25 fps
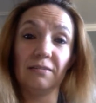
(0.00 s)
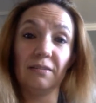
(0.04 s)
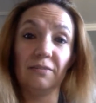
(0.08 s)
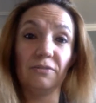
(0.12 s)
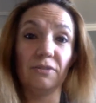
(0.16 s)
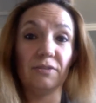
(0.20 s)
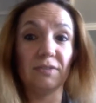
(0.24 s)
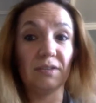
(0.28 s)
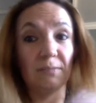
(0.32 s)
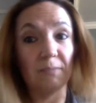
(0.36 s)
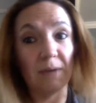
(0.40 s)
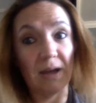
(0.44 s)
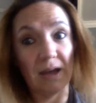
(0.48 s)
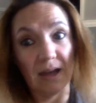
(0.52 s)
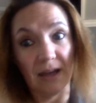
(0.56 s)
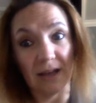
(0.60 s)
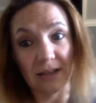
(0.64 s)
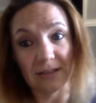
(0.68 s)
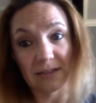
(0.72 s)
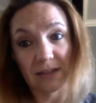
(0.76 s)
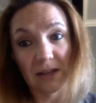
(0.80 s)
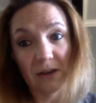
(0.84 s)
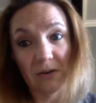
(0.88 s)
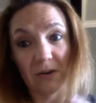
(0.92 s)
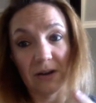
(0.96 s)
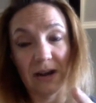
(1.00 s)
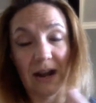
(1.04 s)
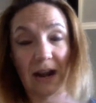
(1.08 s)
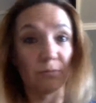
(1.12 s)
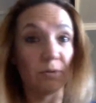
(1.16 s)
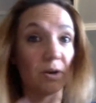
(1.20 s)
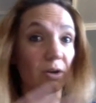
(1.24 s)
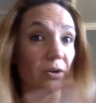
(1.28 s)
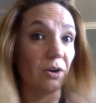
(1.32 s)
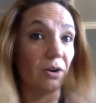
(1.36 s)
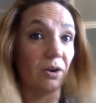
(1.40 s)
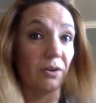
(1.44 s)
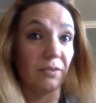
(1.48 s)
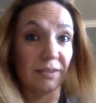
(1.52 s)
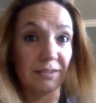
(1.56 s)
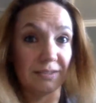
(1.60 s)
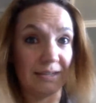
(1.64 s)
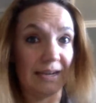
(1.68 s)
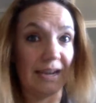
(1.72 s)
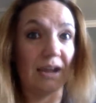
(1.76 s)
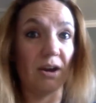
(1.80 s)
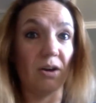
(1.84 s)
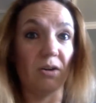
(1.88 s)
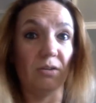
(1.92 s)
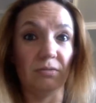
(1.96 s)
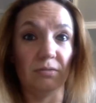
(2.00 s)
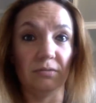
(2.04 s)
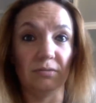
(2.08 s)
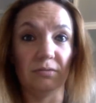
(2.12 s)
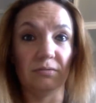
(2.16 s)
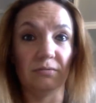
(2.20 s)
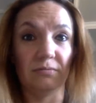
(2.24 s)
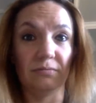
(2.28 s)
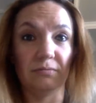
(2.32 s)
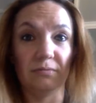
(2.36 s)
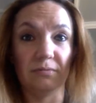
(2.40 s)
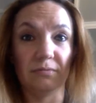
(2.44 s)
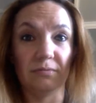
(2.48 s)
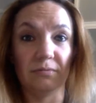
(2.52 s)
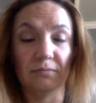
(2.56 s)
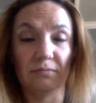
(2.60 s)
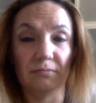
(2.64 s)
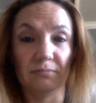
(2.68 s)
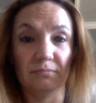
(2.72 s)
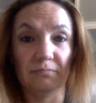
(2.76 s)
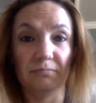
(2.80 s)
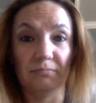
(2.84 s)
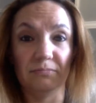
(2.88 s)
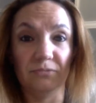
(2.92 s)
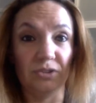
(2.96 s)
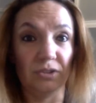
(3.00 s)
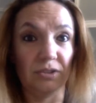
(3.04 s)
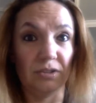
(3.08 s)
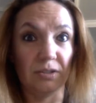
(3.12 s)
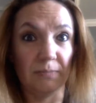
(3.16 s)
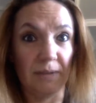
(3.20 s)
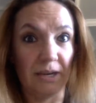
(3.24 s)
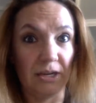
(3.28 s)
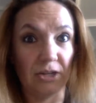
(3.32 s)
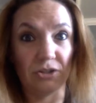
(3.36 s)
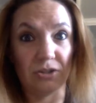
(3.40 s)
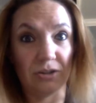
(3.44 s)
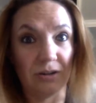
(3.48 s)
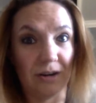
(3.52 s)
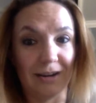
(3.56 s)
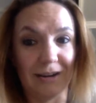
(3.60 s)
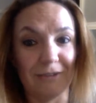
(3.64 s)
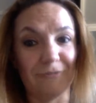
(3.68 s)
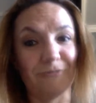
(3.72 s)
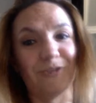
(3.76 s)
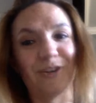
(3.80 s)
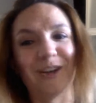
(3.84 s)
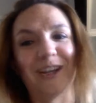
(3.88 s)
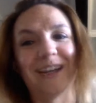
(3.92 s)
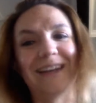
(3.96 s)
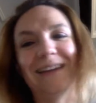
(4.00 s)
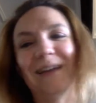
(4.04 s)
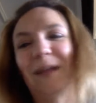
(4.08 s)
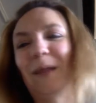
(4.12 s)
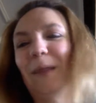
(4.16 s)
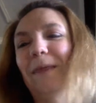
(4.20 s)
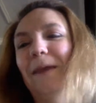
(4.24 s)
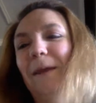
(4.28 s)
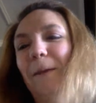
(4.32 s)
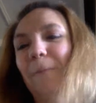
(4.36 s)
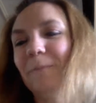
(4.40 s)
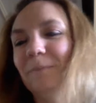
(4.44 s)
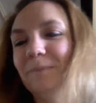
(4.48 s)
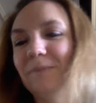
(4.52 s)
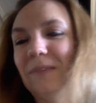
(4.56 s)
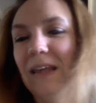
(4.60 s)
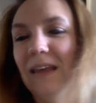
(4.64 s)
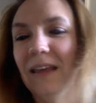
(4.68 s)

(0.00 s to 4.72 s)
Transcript: If you see my eyes going, I wrote all this down just to make sure I didn't forget anything.